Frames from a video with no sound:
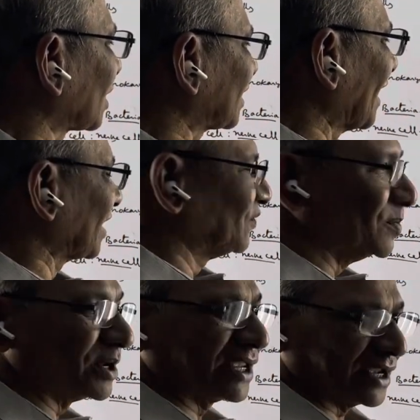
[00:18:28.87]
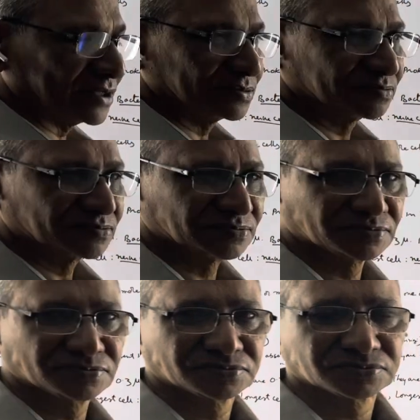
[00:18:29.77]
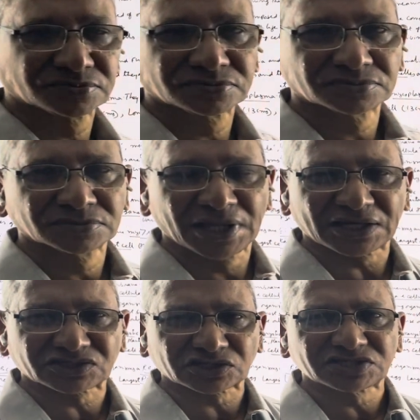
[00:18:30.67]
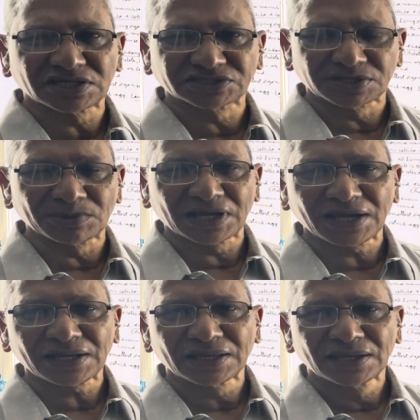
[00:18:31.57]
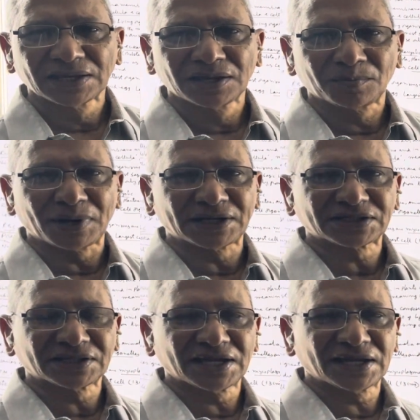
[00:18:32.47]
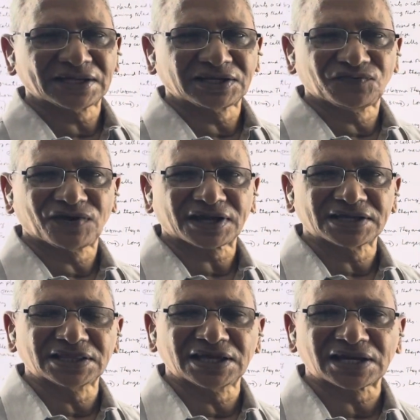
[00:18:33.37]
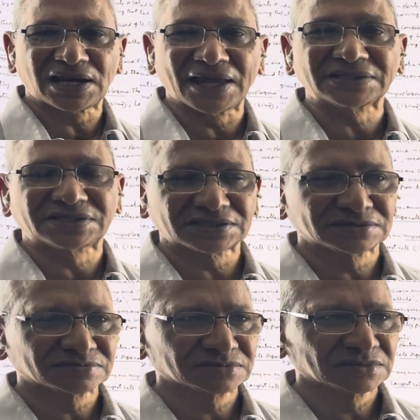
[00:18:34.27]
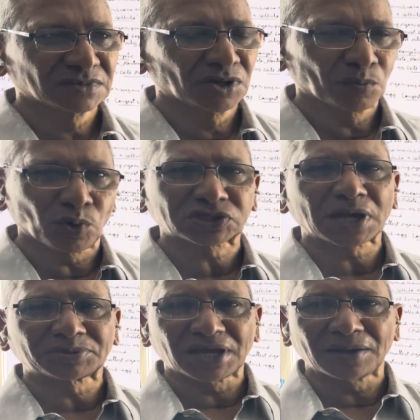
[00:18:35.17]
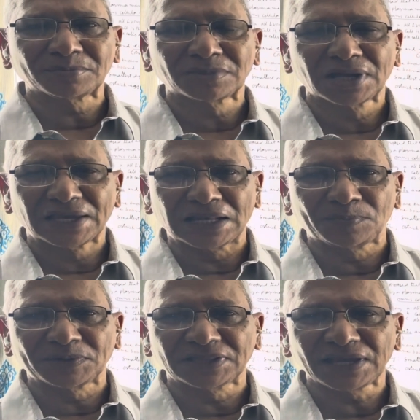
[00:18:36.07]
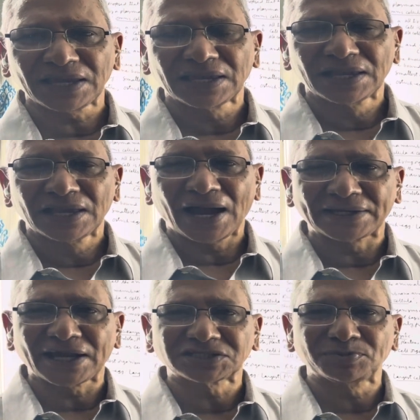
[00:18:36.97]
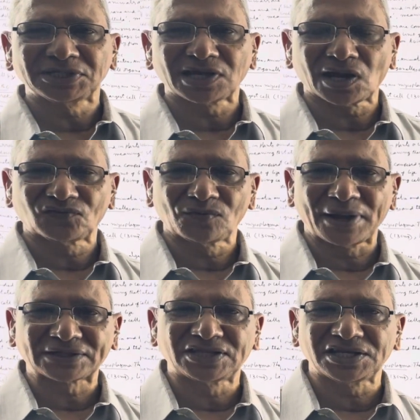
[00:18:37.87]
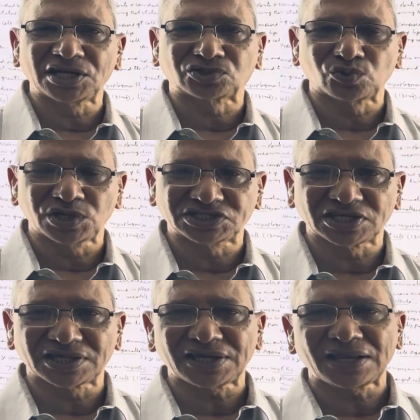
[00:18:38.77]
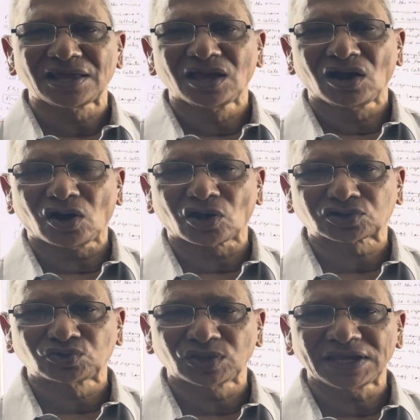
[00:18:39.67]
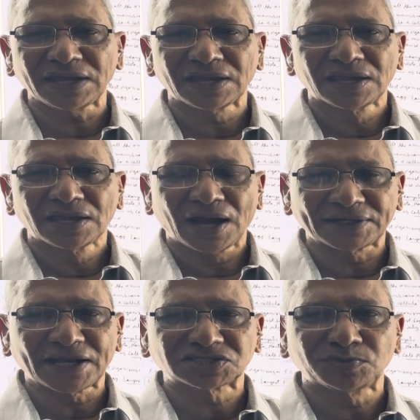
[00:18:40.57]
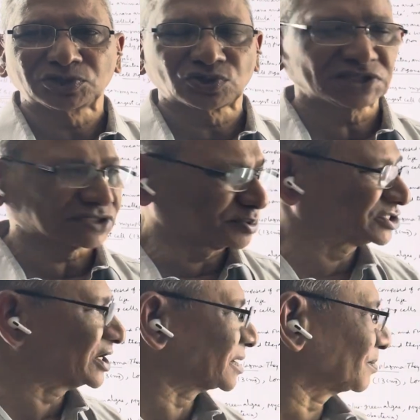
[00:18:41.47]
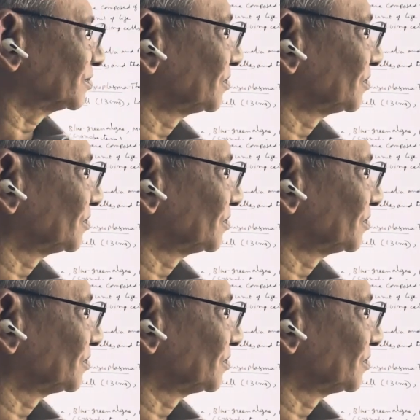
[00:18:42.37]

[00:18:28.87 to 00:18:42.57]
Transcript: than fimbriae. They are structurally similar, but they differ in their length. Both of them help in the attachment of bacteria to each other or to the attachment to the substratum.